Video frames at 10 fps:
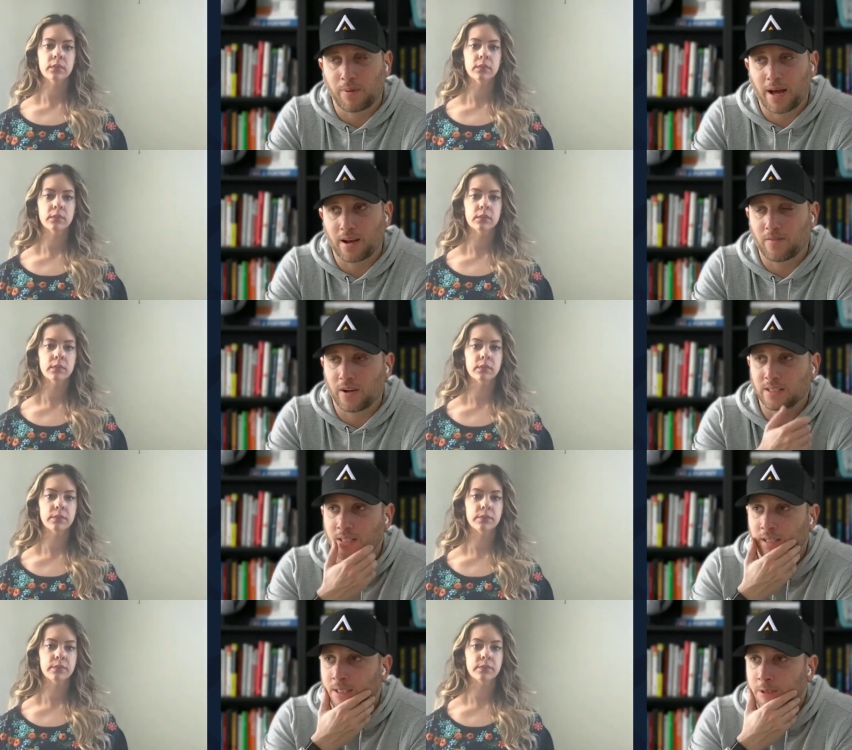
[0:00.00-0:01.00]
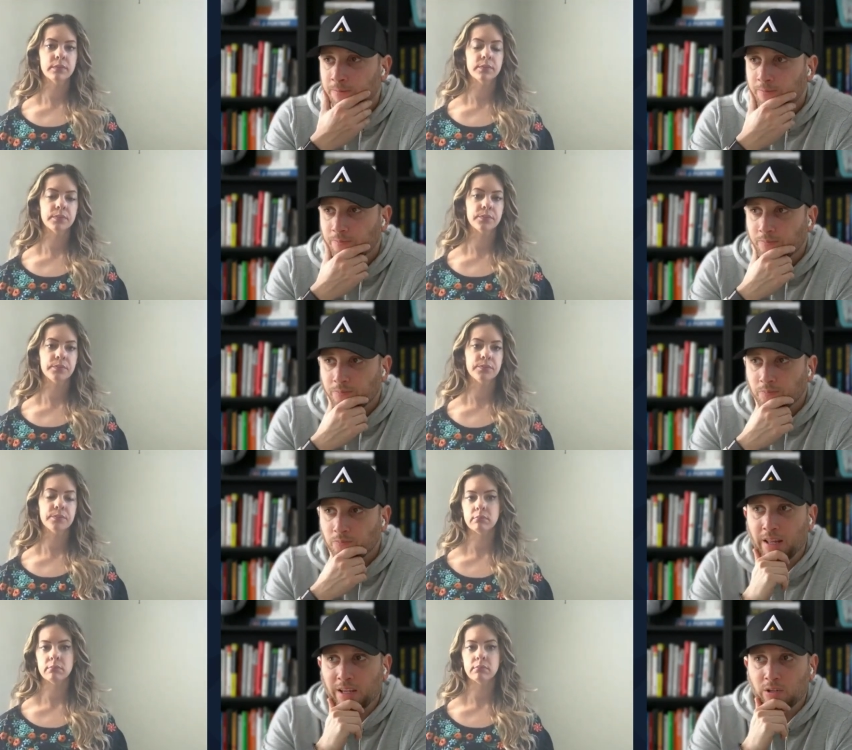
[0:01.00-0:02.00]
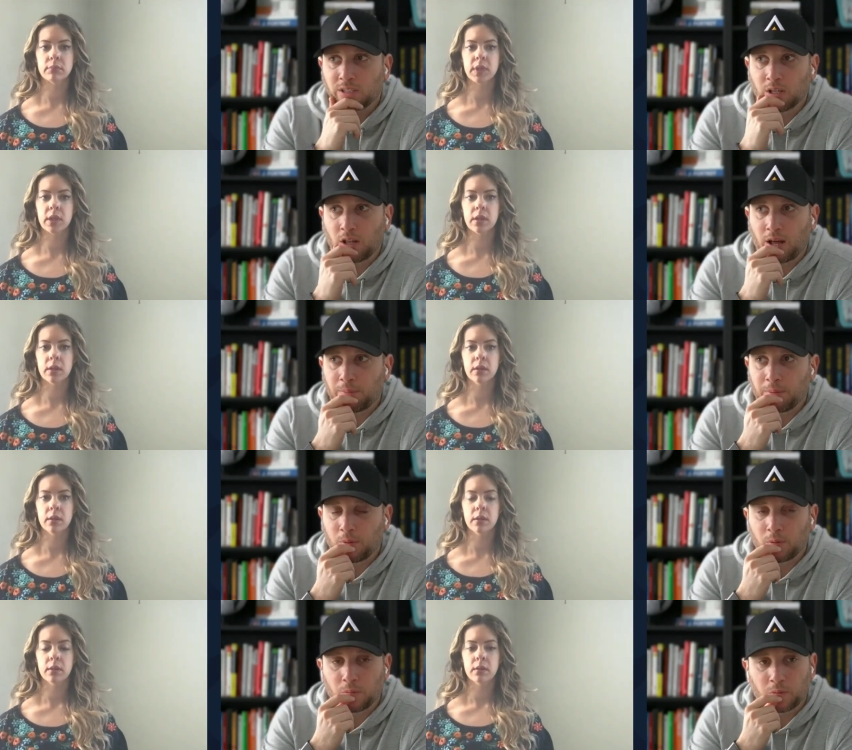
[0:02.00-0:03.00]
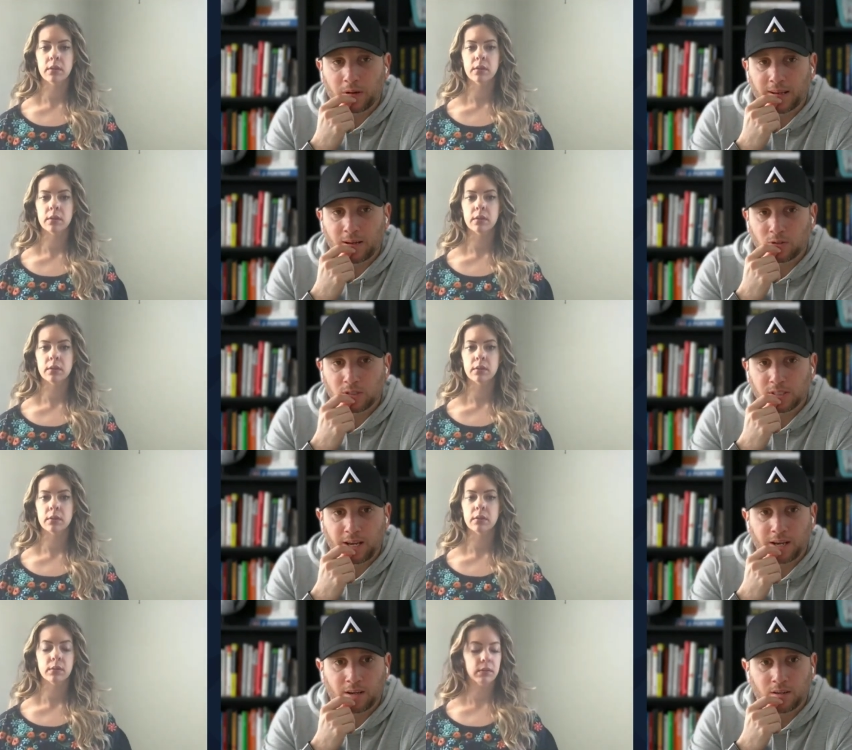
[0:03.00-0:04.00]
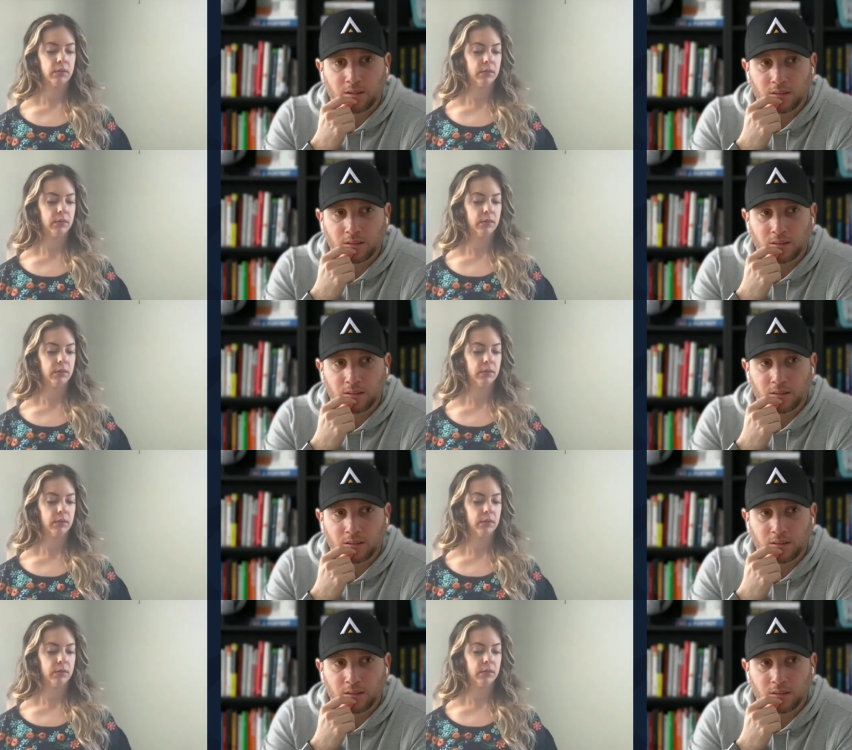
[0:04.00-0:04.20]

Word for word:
Speaker 1: bad advice? I think you see a lot of people right now just saying,